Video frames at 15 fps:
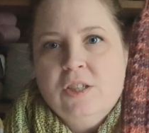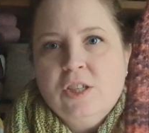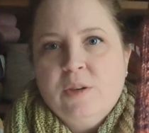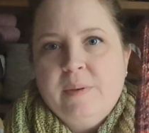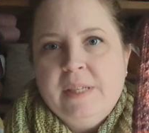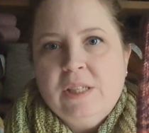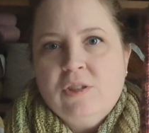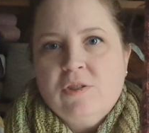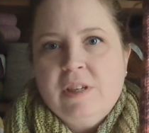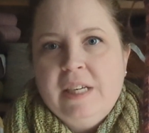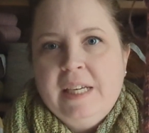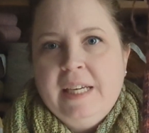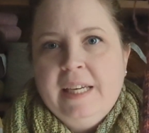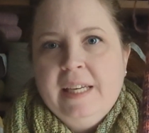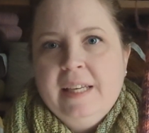Showy
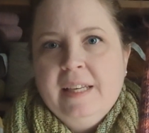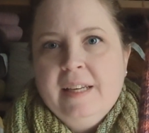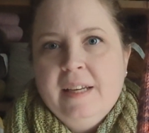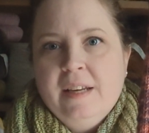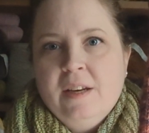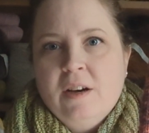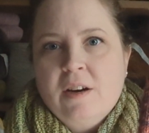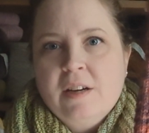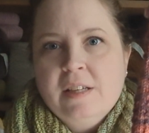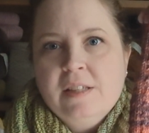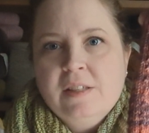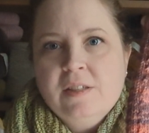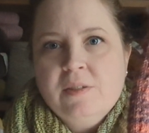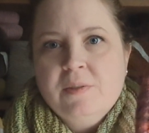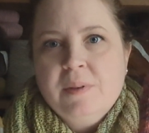String in Inara's
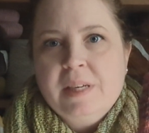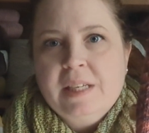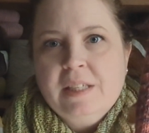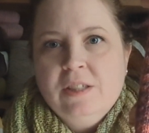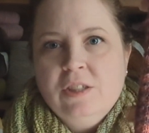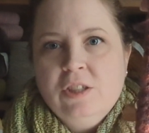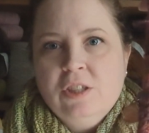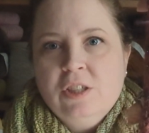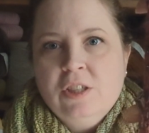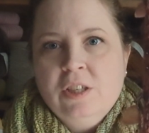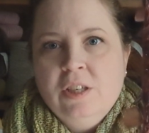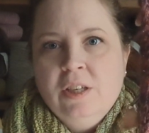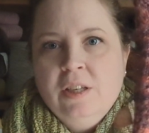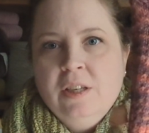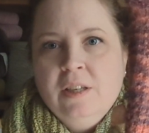Syringe,
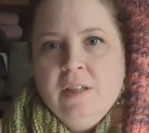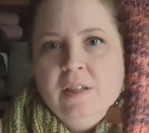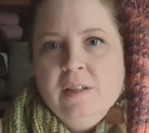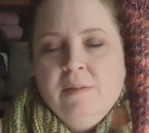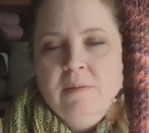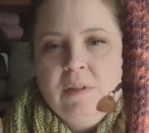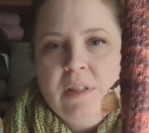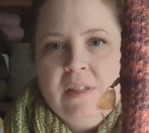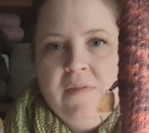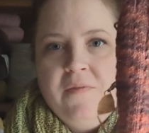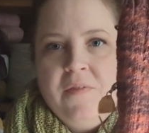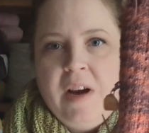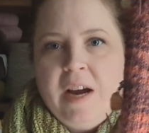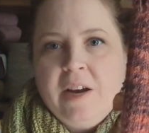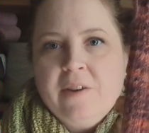which is a
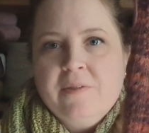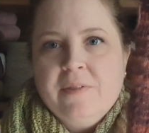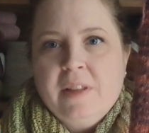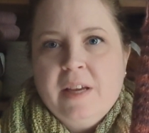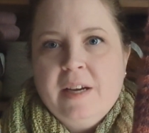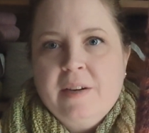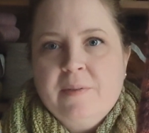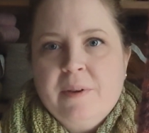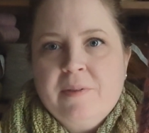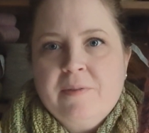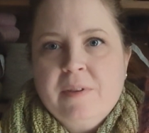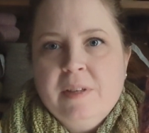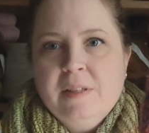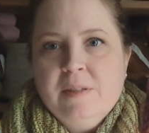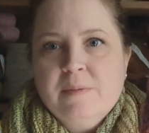Firefly
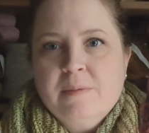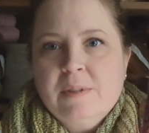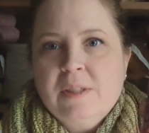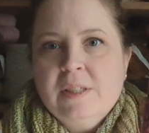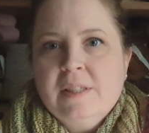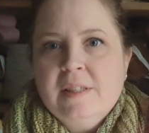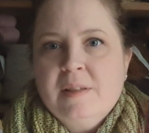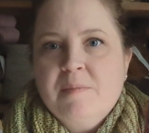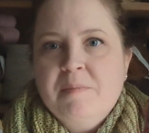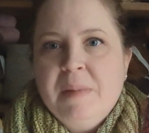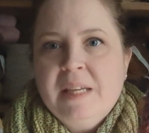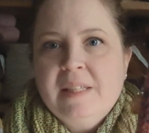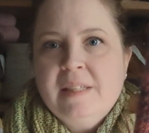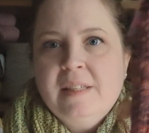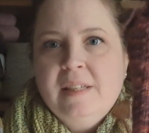reference, which is the
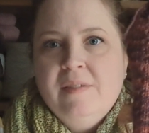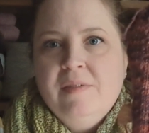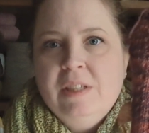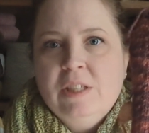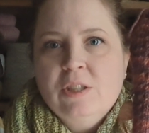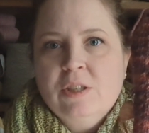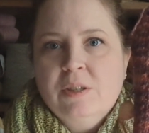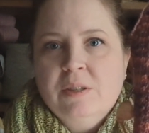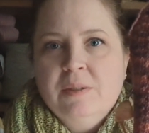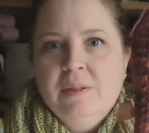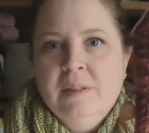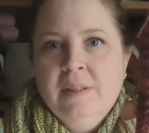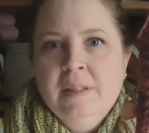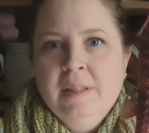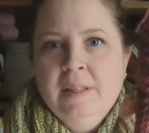best TV show,
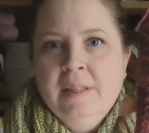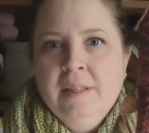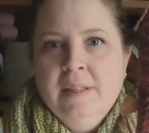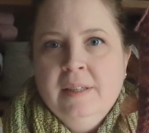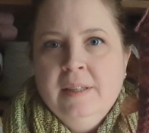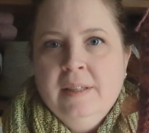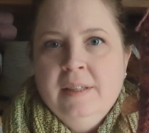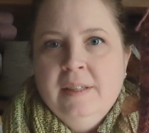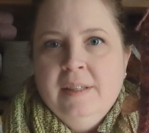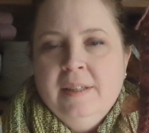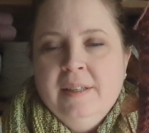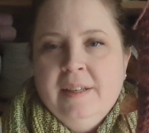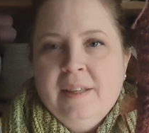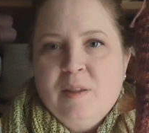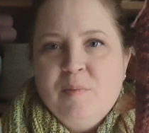
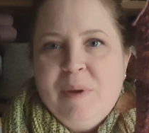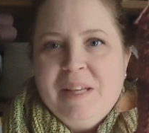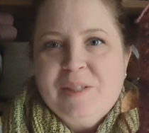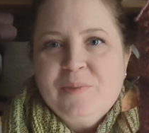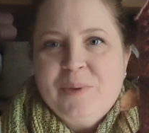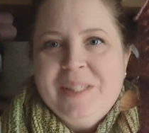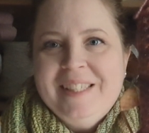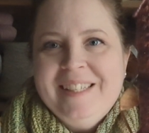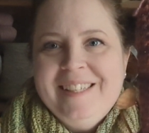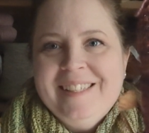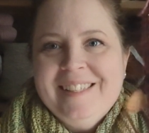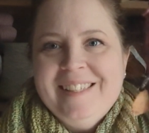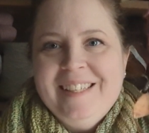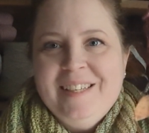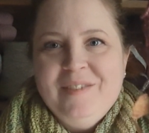the best one-season
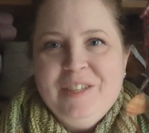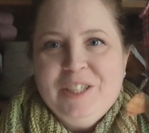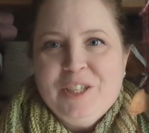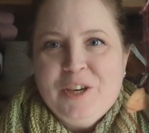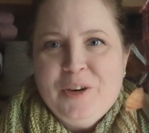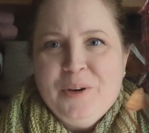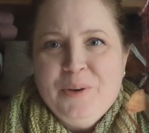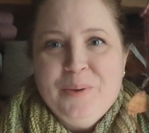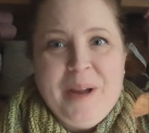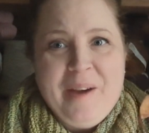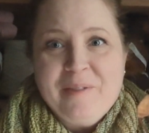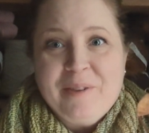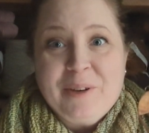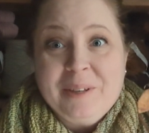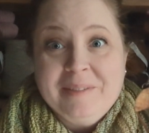TV show
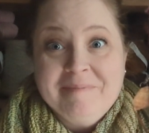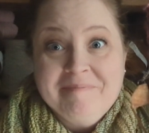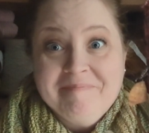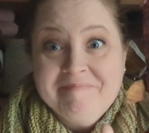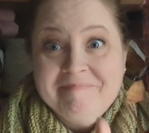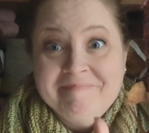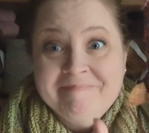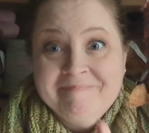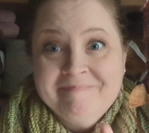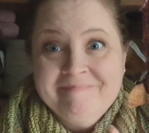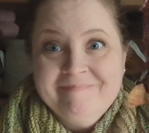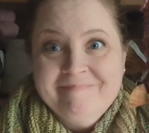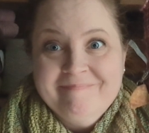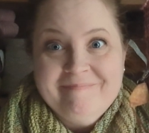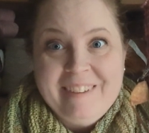ever,
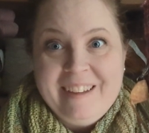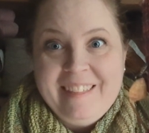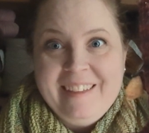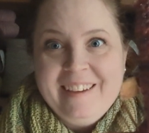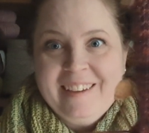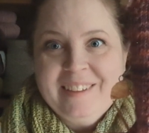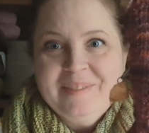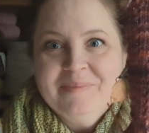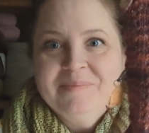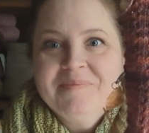I think.